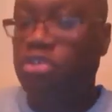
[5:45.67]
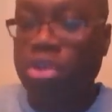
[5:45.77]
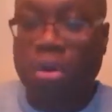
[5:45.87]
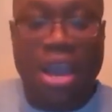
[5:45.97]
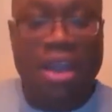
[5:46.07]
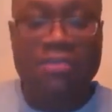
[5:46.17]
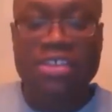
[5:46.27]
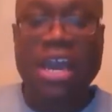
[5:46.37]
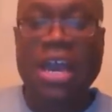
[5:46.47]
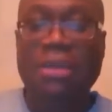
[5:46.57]
You don't have
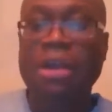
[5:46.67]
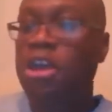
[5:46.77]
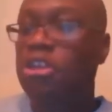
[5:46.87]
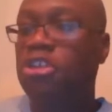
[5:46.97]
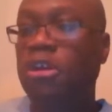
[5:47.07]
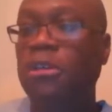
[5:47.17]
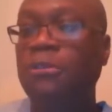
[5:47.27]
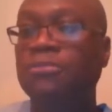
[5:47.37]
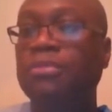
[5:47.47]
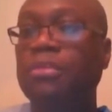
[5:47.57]
time to
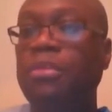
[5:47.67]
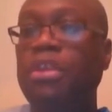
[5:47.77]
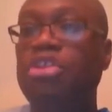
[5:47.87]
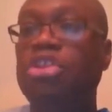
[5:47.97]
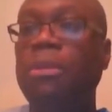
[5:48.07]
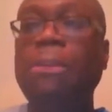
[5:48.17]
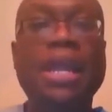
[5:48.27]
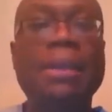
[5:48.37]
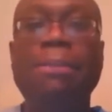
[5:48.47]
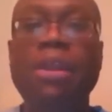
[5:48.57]

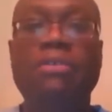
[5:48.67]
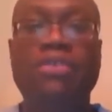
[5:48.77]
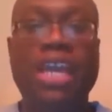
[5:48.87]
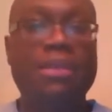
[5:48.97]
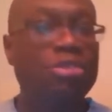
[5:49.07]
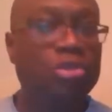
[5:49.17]
play bluff games.